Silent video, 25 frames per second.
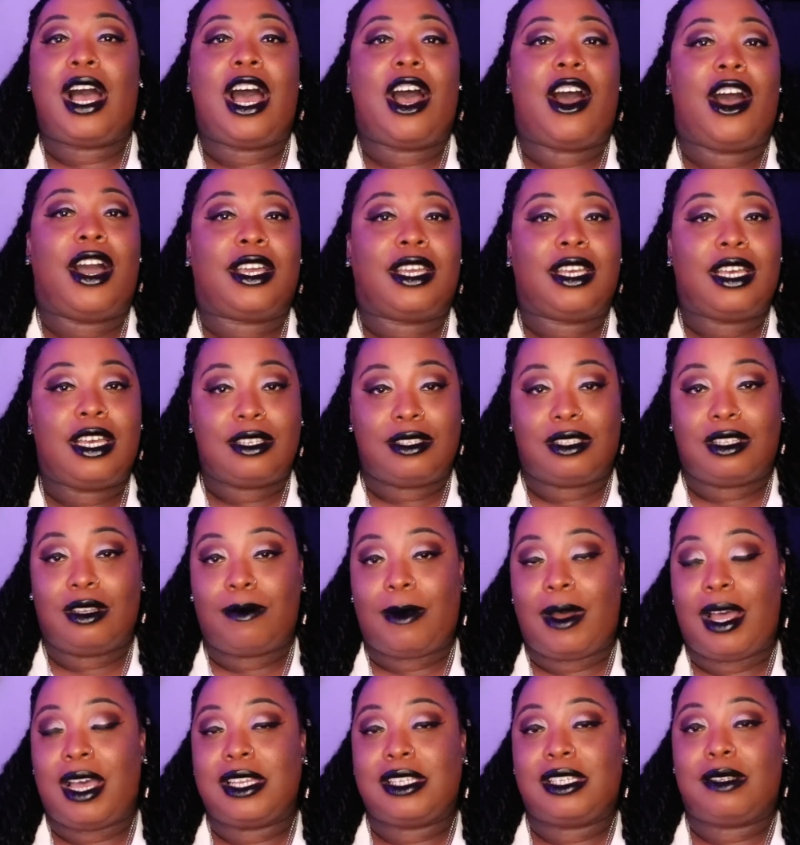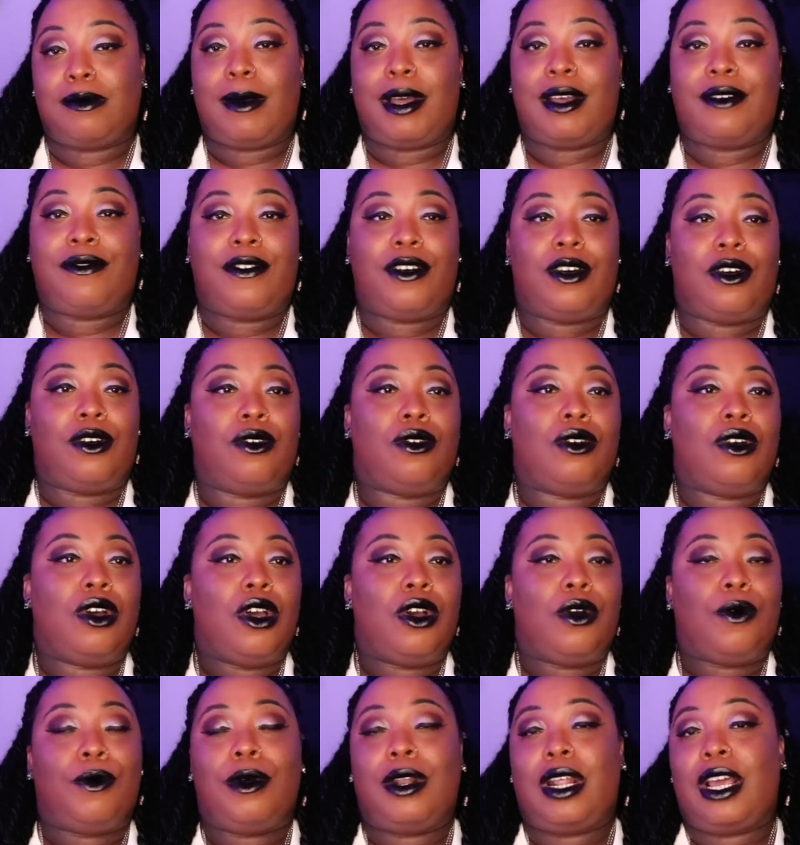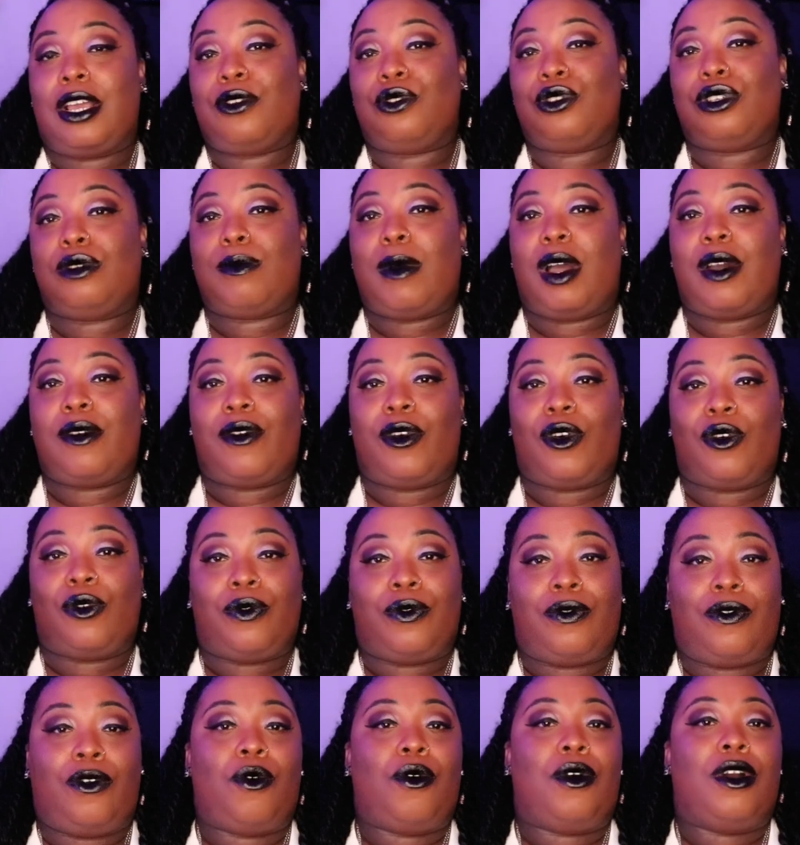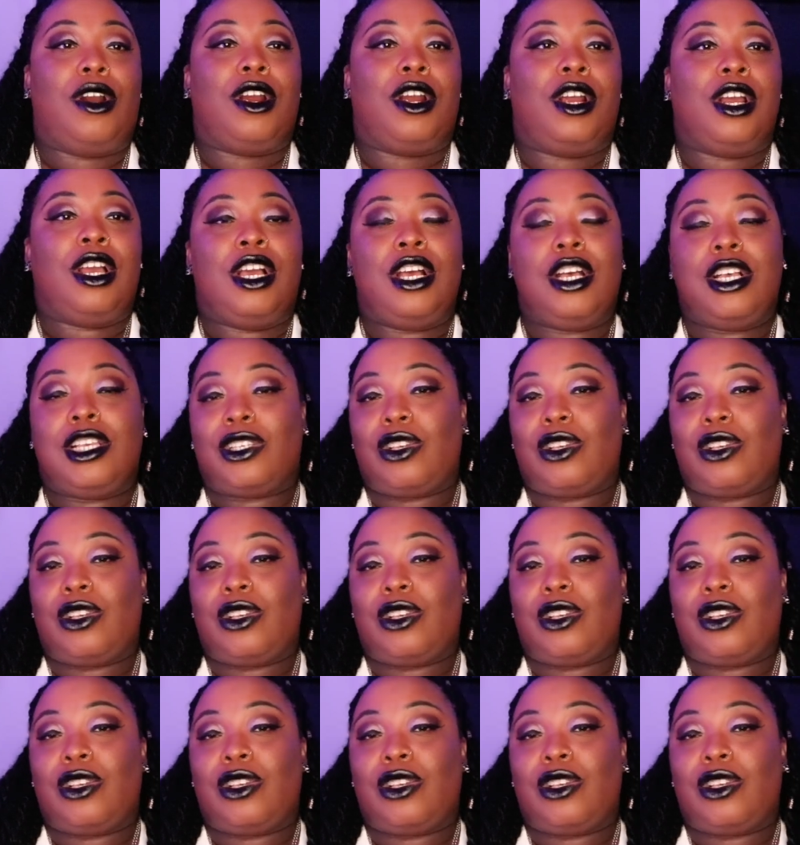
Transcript: how I customize my phone, what I use my phone for.